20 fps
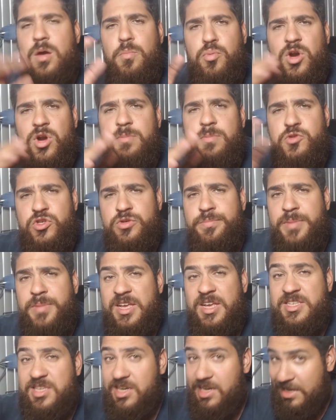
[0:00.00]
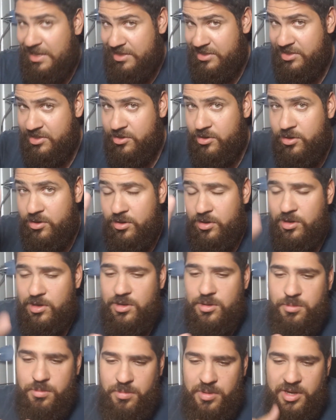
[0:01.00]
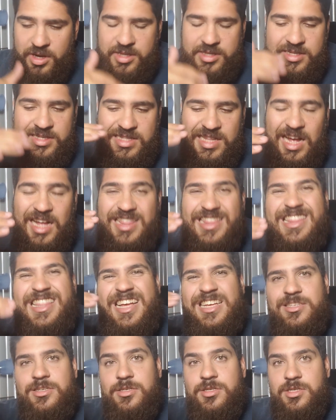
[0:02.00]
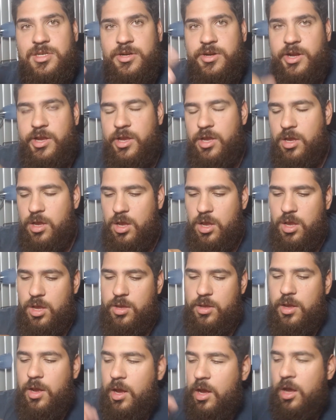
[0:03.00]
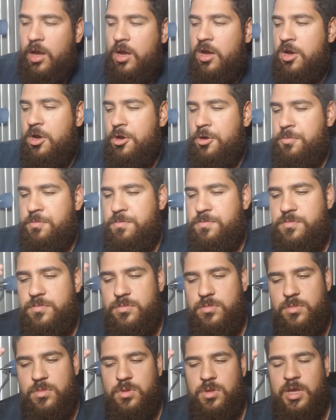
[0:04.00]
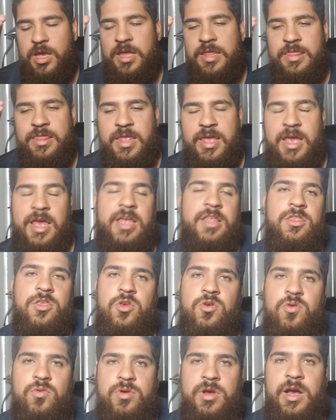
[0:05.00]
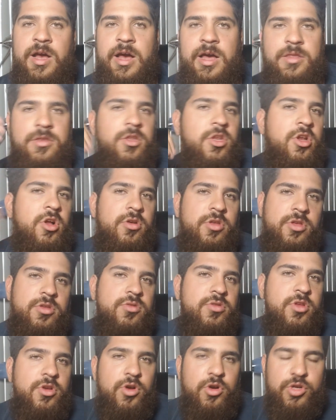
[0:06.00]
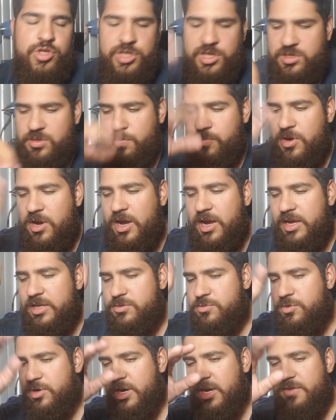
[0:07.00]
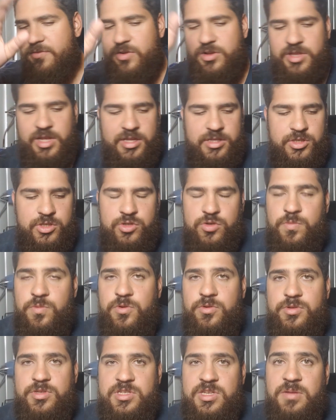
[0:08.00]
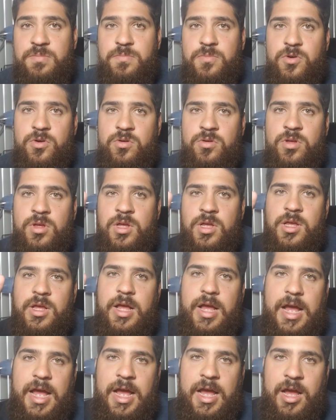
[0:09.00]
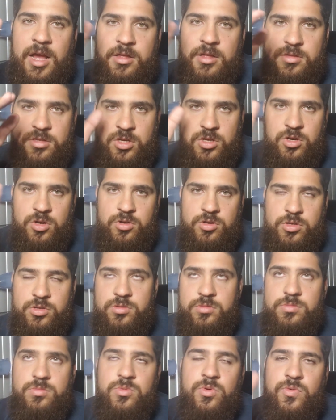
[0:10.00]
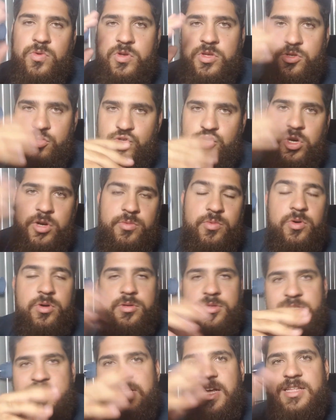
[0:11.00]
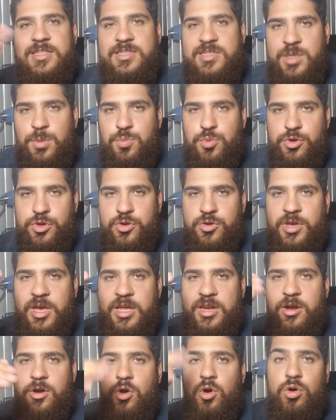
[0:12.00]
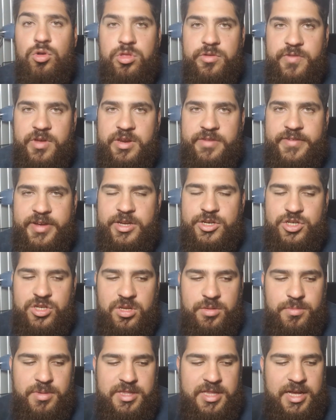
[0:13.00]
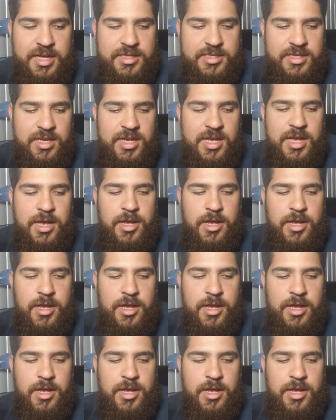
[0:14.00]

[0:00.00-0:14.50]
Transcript: PropStream makes it easier, but it's not necessary. And then you negotiate the price, whatever. That's super simple. And it's not simple. You get a hold of it eventually, but that's